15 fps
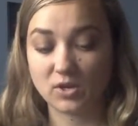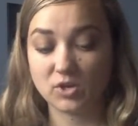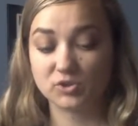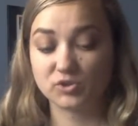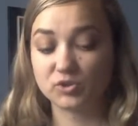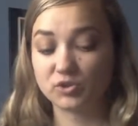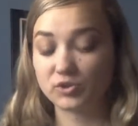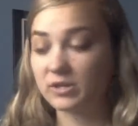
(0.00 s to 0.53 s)

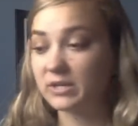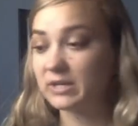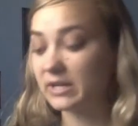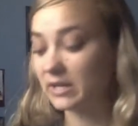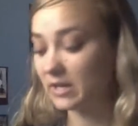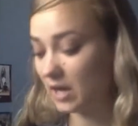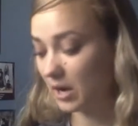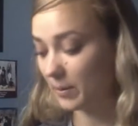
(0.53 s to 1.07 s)
So you're going to
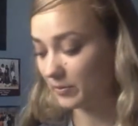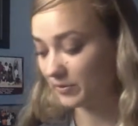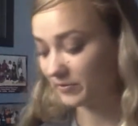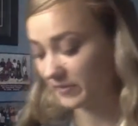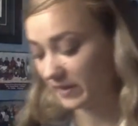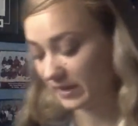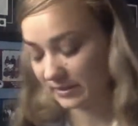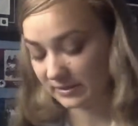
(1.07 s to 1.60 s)
need a couple of
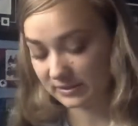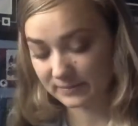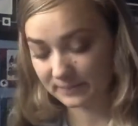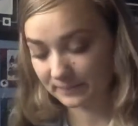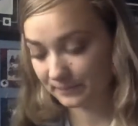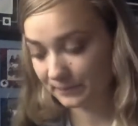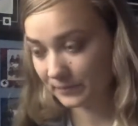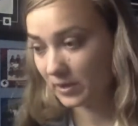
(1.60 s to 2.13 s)
things.
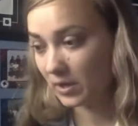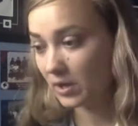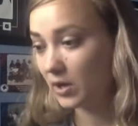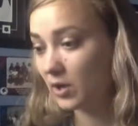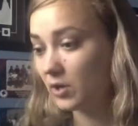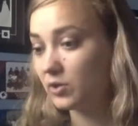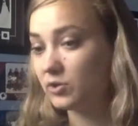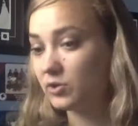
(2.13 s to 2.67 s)

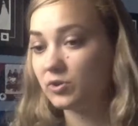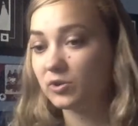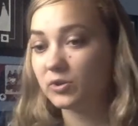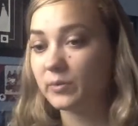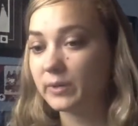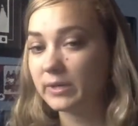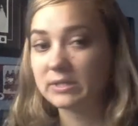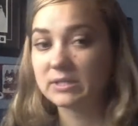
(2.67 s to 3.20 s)
You're
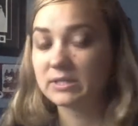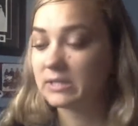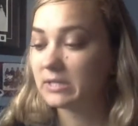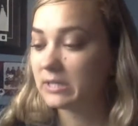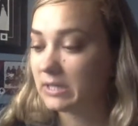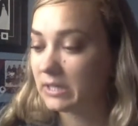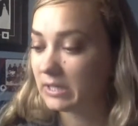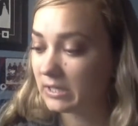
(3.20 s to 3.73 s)
going to
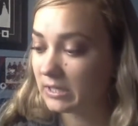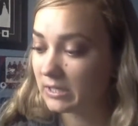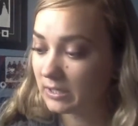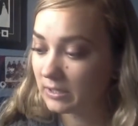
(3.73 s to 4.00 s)
need